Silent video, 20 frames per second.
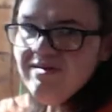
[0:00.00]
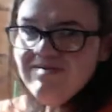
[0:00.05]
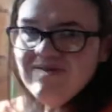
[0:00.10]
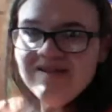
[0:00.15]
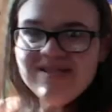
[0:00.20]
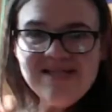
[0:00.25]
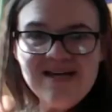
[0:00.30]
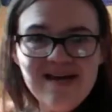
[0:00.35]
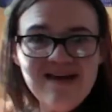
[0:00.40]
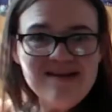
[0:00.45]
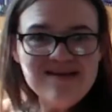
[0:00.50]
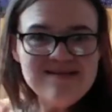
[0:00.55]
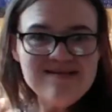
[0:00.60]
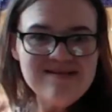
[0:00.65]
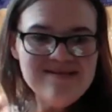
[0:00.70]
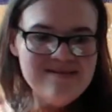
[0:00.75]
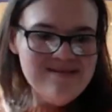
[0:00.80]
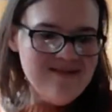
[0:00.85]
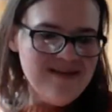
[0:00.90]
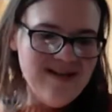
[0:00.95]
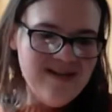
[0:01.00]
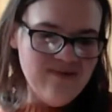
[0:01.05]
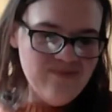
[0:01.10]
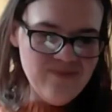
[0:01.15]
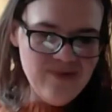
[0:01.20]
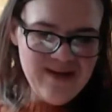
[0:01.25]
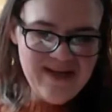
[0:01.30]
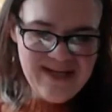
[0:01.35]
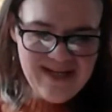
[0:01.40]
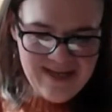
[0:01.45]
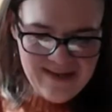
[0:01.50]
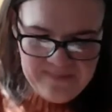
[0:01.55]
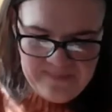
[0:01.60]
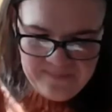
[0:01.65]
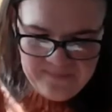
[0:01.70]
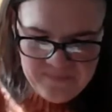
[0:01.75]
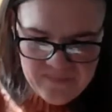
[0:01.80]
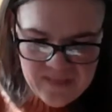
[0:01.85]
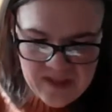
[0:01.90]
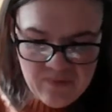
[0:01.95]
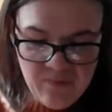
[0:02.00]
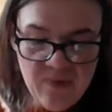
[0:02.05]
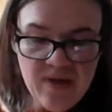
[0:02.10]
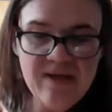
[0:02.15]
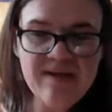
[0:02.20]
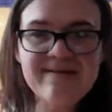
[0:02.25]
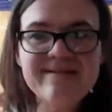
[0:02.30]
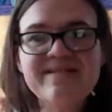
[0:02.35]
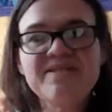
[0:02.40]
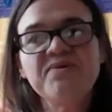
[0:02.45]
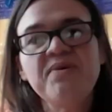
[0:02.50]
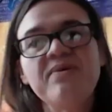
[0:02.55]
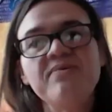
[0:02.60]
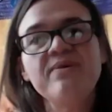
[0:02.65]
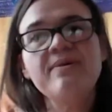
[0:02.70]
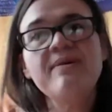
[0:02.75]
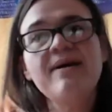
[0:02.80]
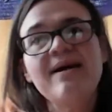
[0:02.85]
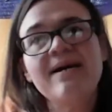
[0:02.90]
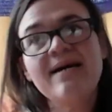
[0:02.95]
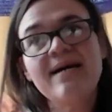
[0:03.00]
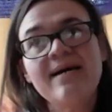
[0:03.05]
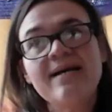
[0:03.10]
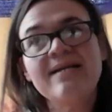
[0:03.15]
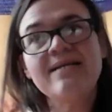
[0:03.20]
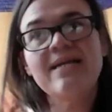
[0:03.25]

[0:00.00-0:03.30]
the socks. Right? Well, so I went on